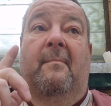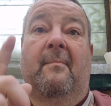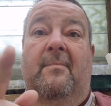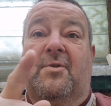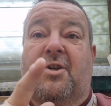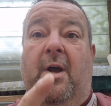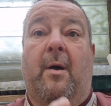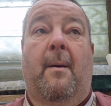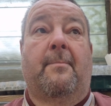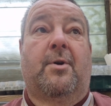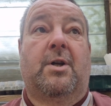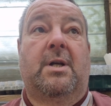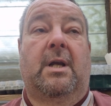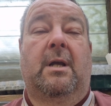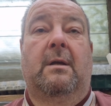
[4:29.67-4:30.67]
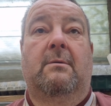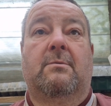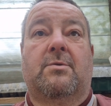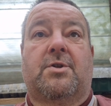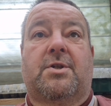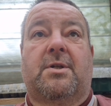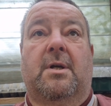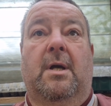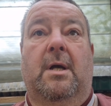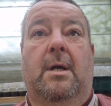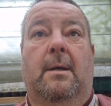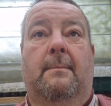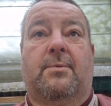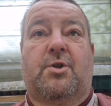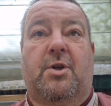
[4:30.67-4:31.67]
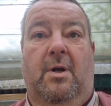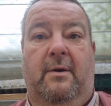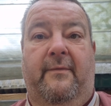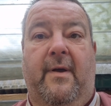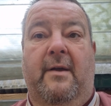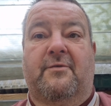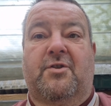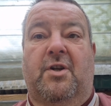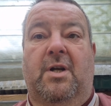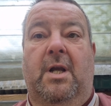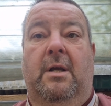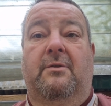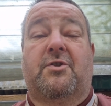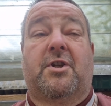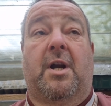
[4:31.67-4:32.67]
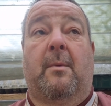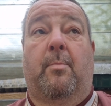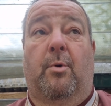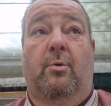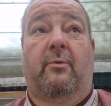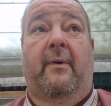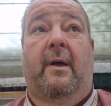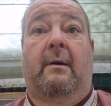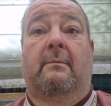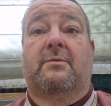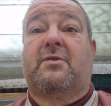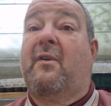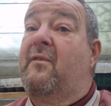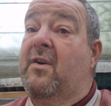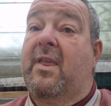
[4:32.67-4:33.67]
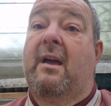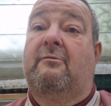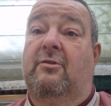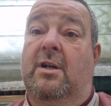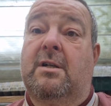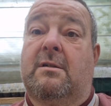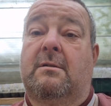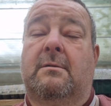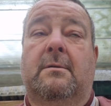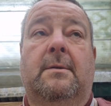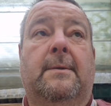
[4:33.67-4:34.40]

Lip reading: So I'm going to use slide valves on here instead of ball valves for that reason.